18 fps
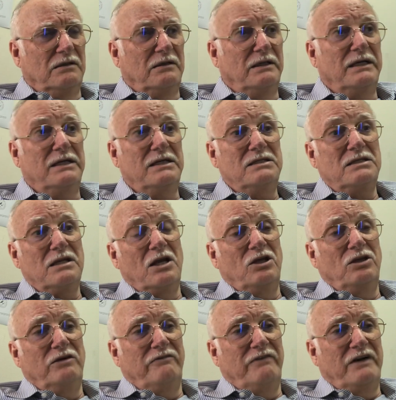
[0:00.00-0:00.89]
There is a
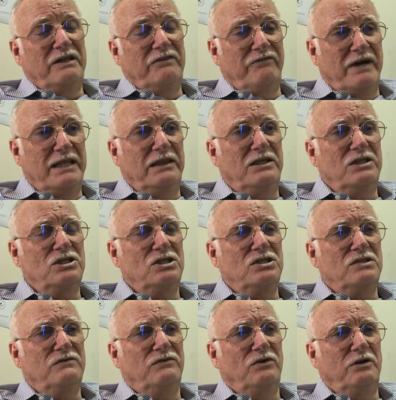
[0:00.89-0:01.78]
lot of
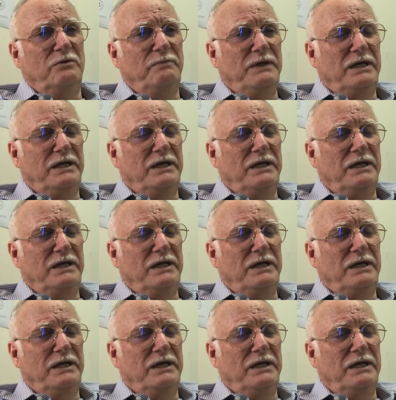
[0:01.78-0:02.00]
advantages for